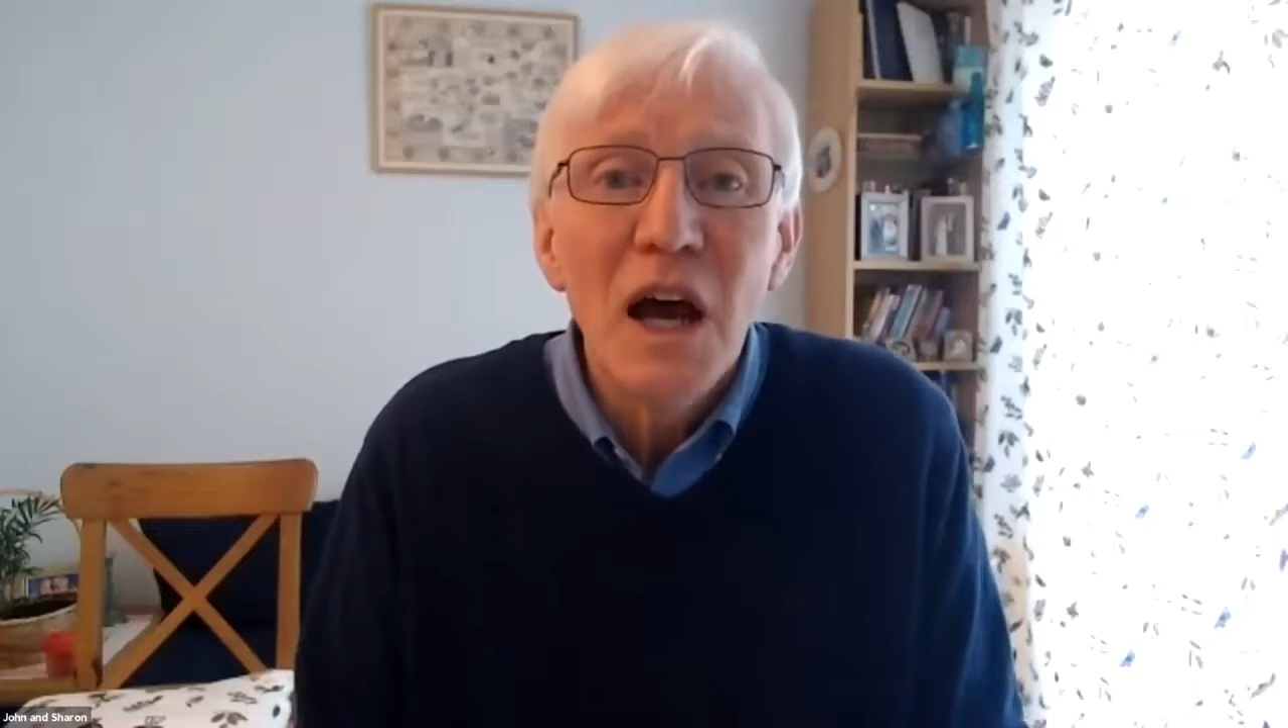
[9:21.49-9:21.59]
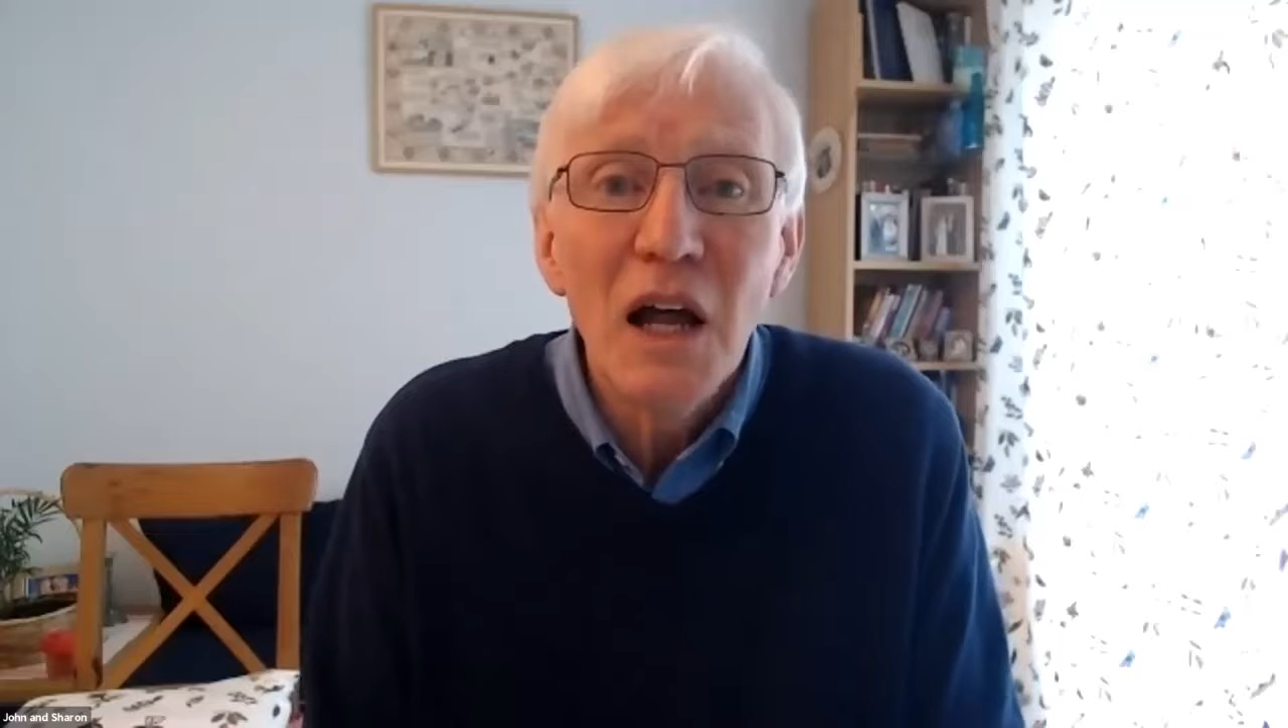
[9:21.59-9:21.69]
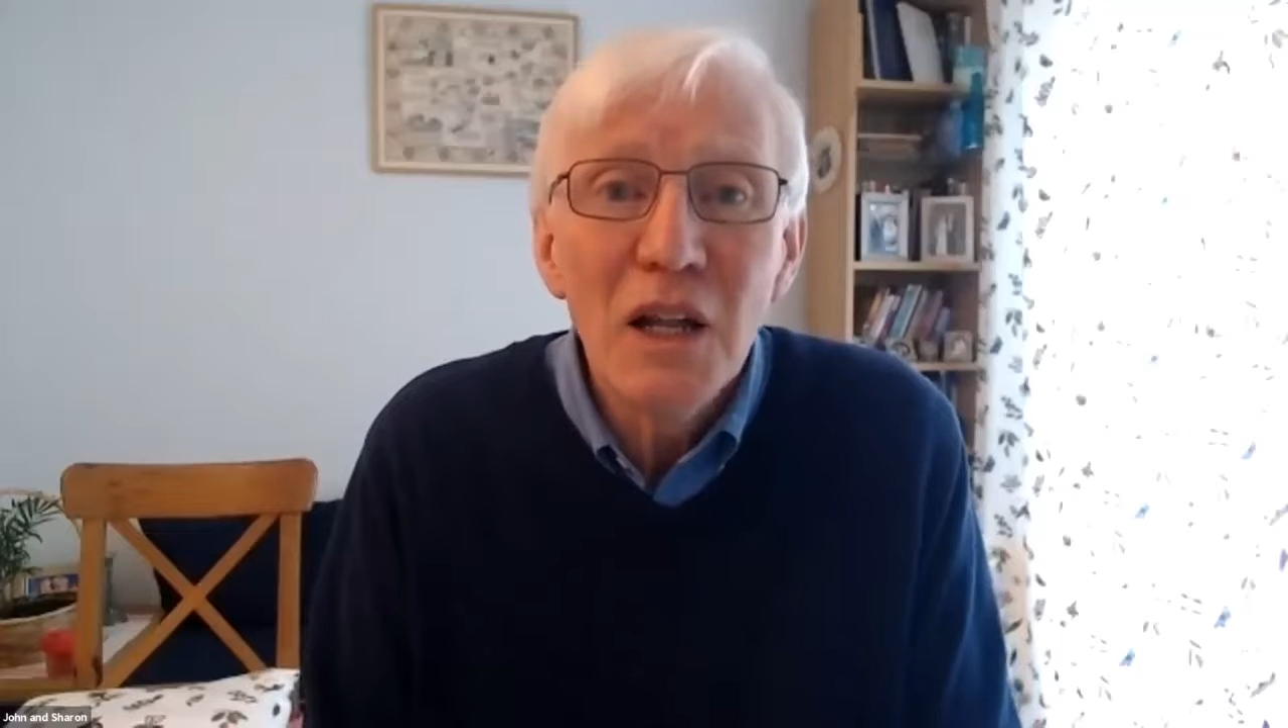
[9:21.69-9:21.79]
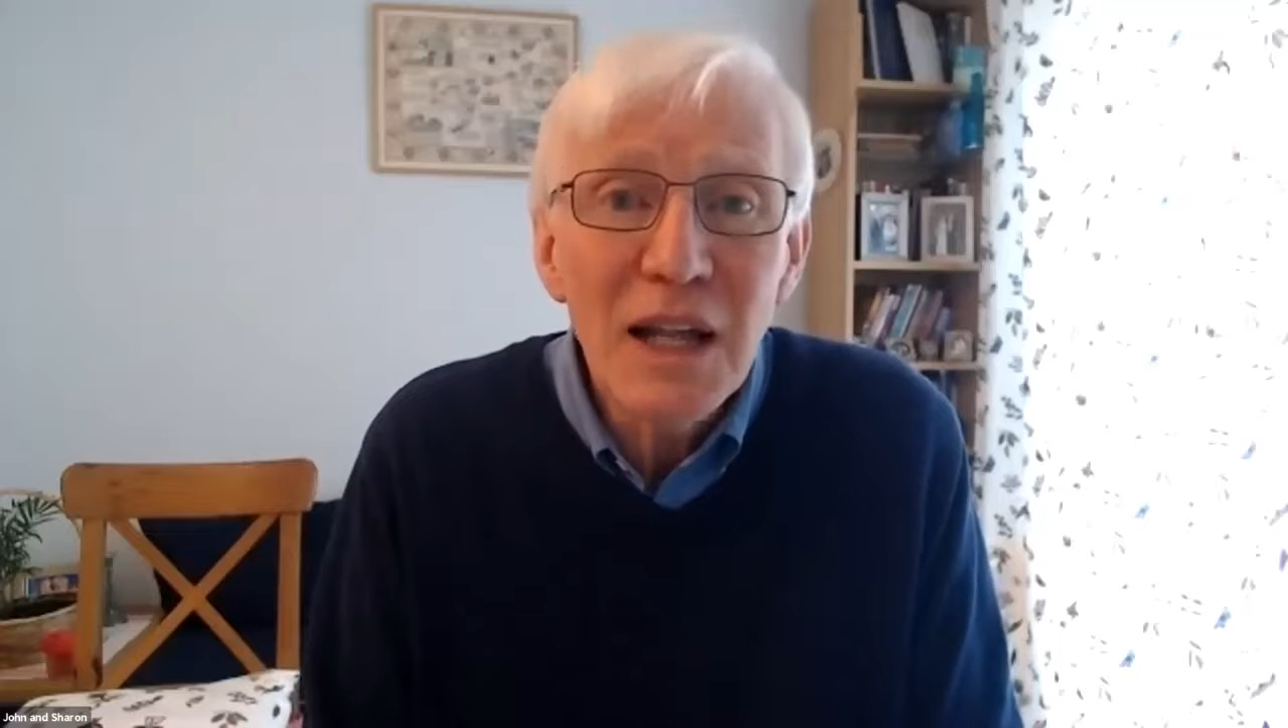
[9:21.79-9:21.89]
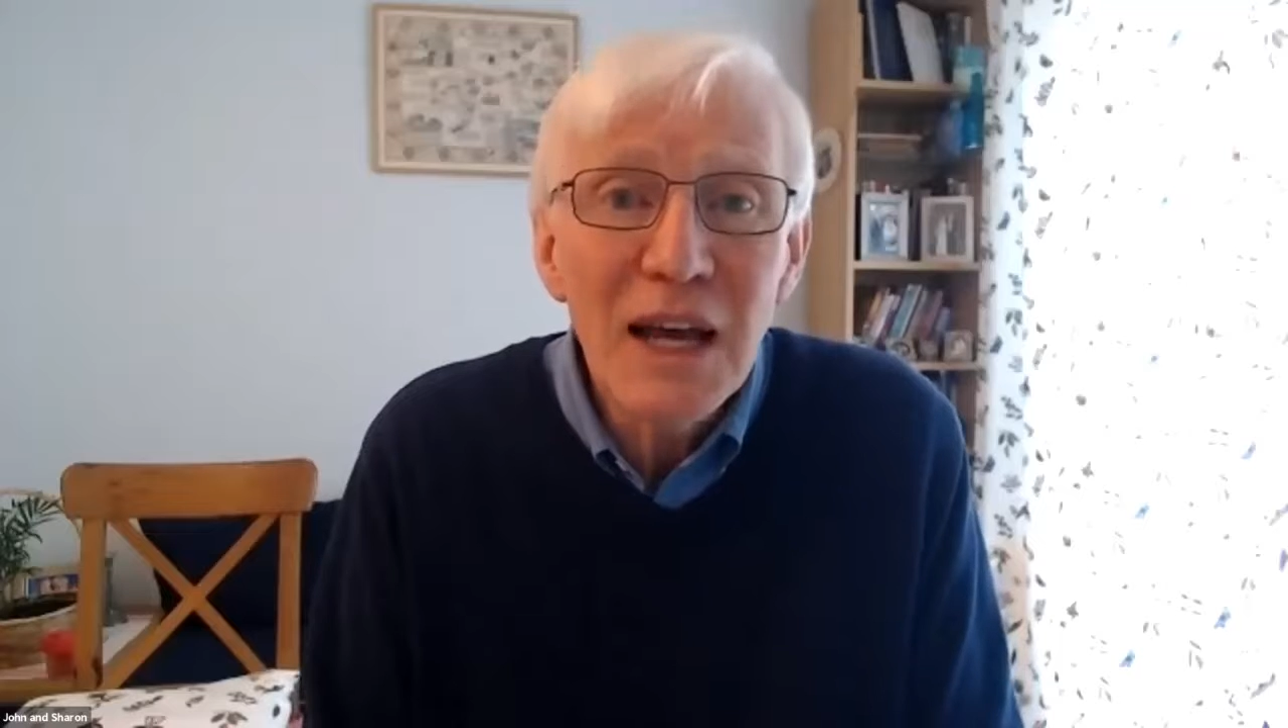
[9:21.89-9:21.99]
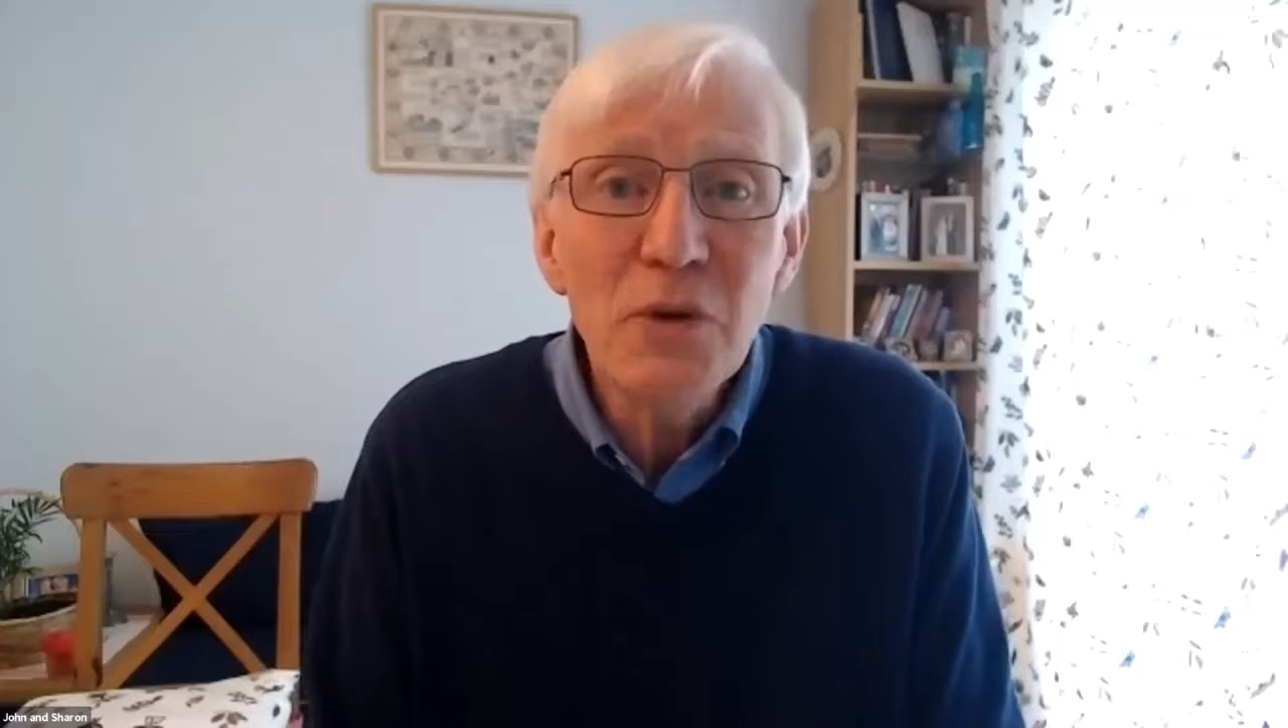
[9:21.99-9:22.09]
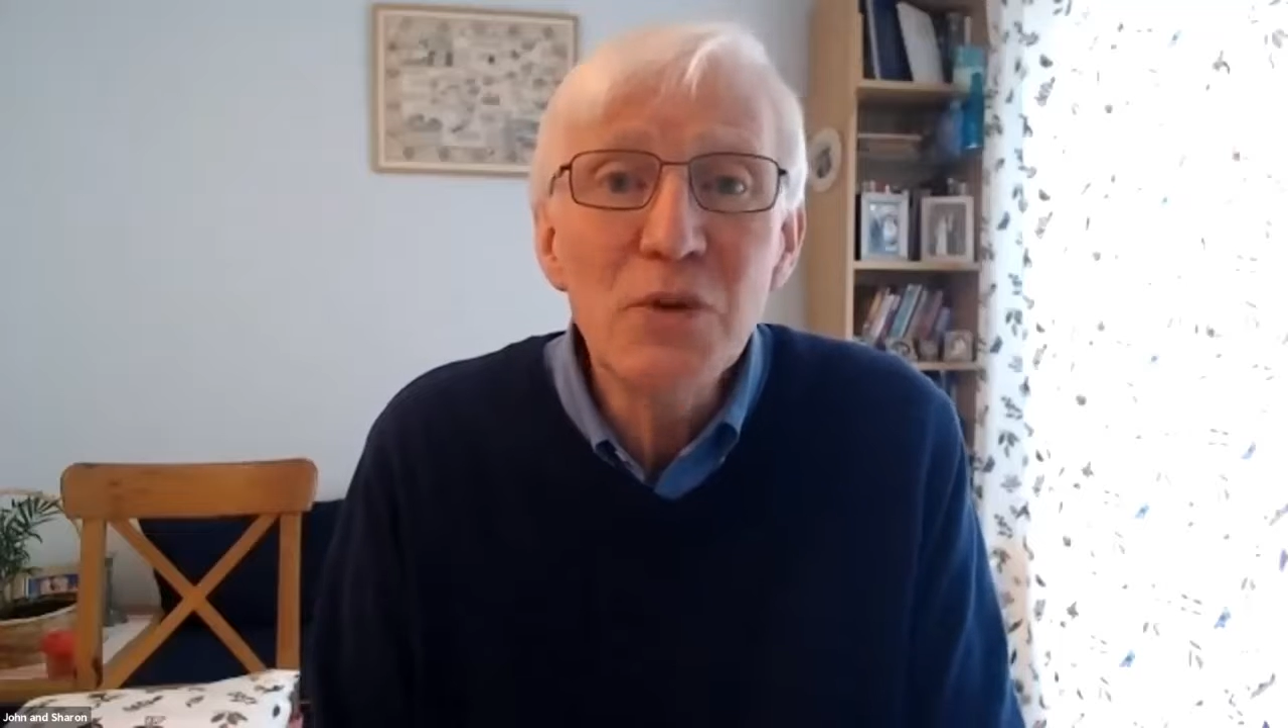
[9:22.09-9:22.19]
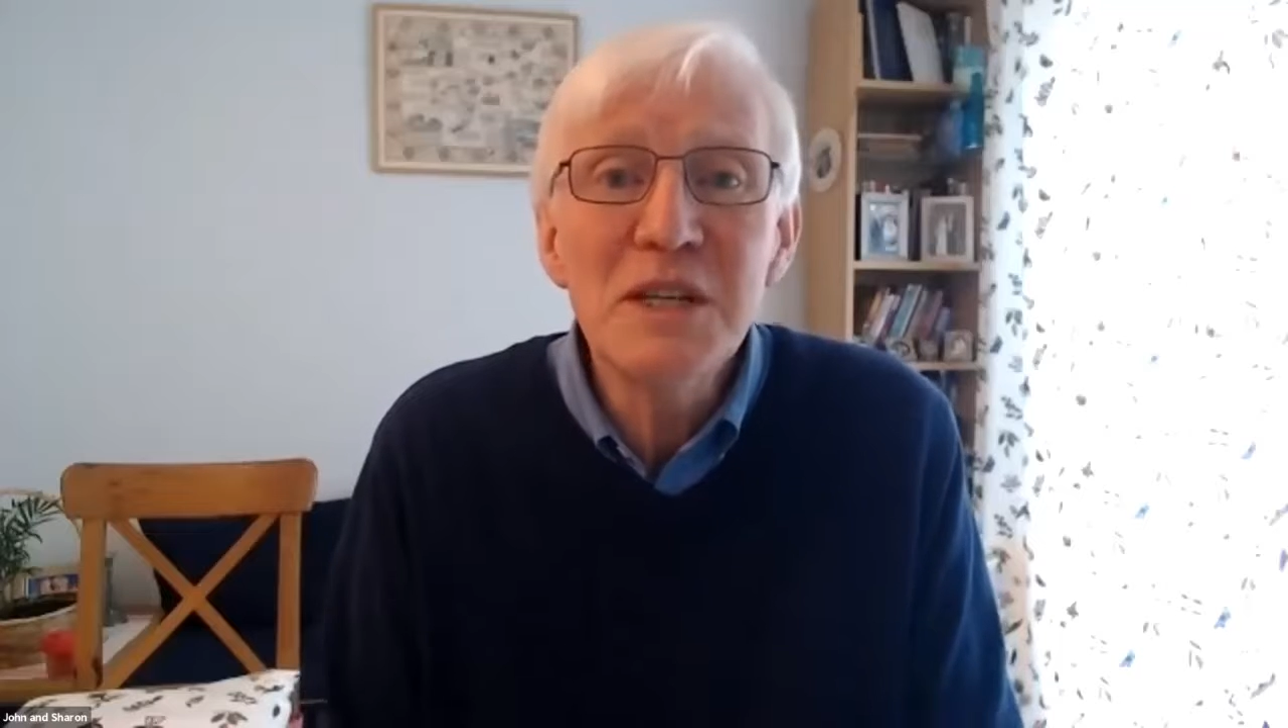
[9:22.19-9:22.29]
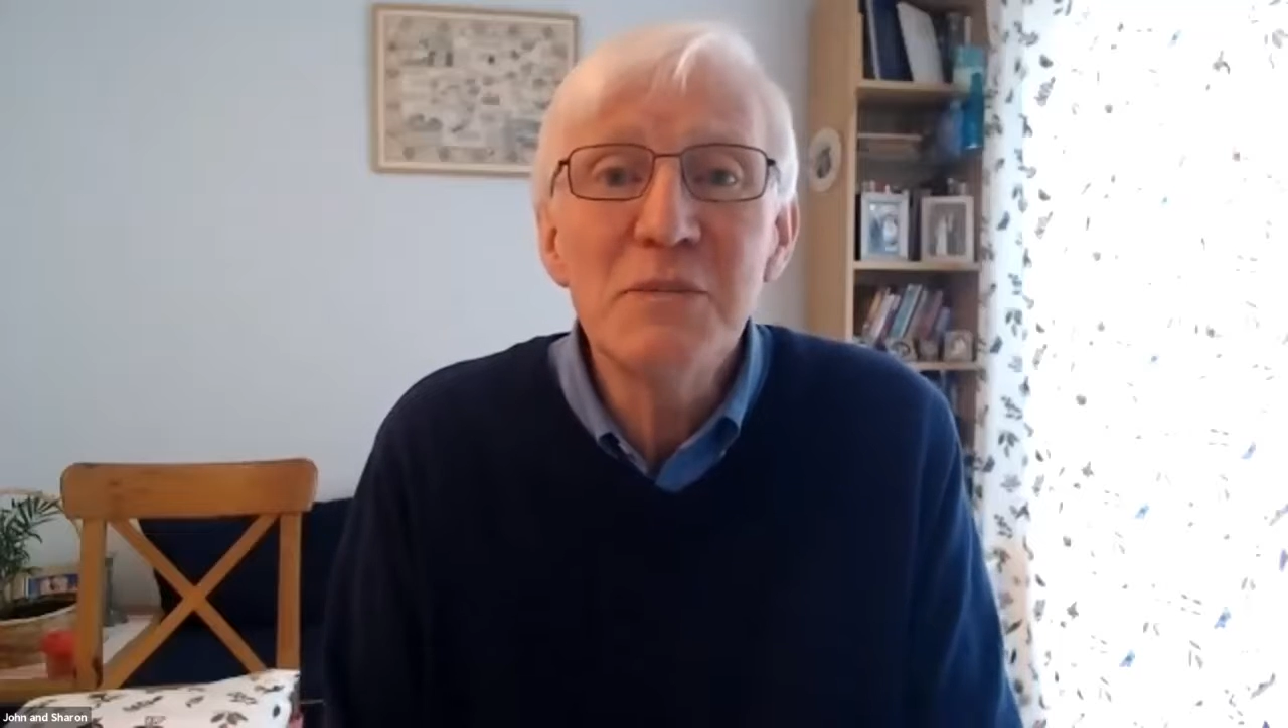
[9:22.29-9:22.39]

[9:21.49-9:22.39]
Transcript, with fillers: allows